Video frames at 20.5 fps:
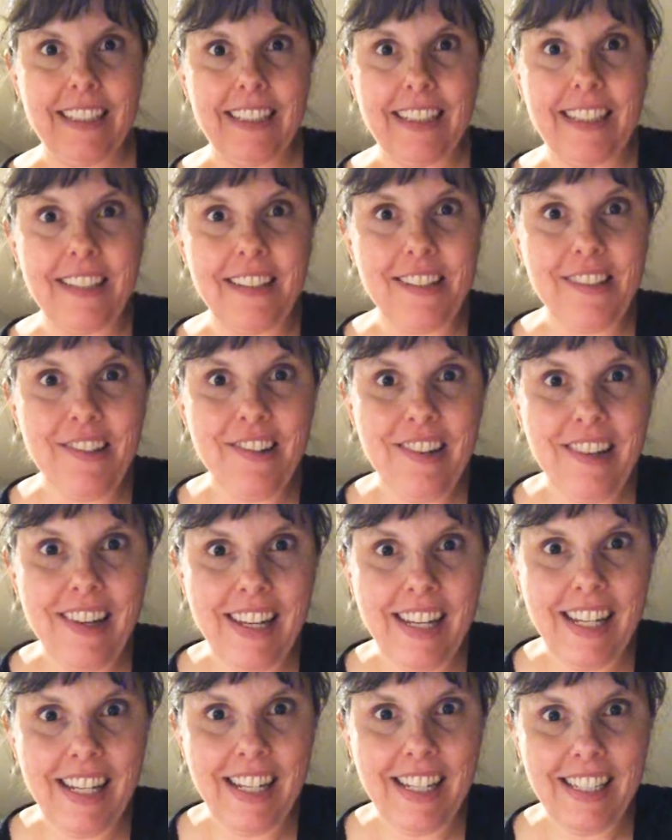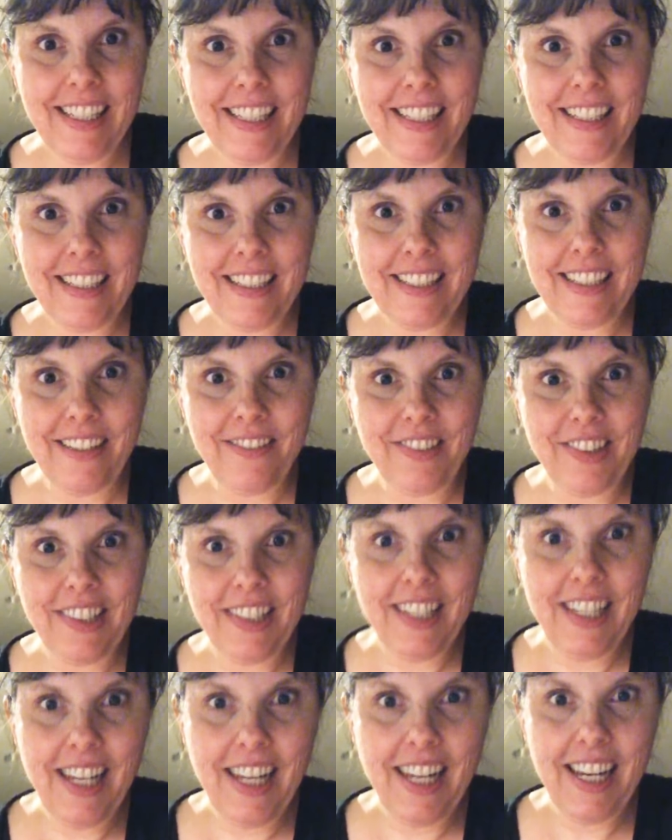Enjoy. Have a
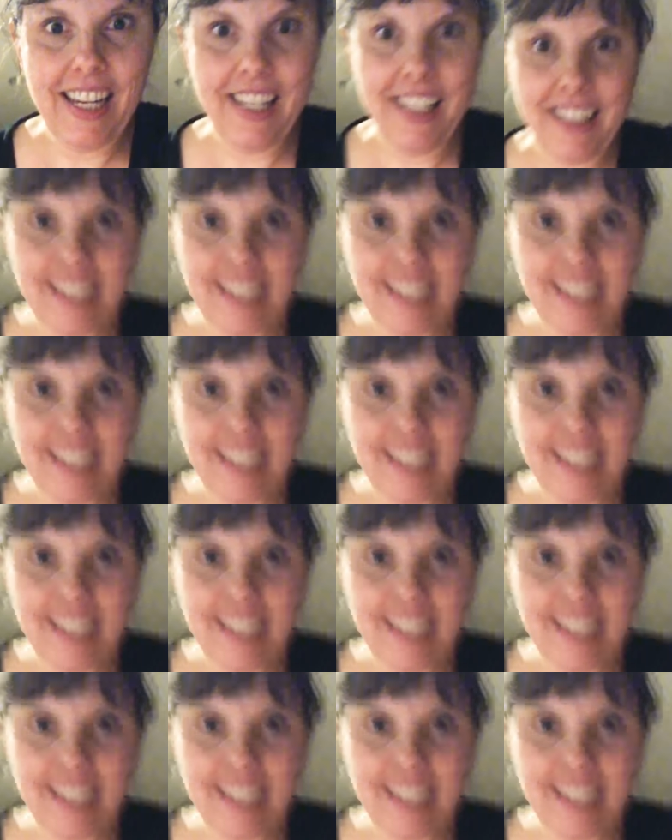good night.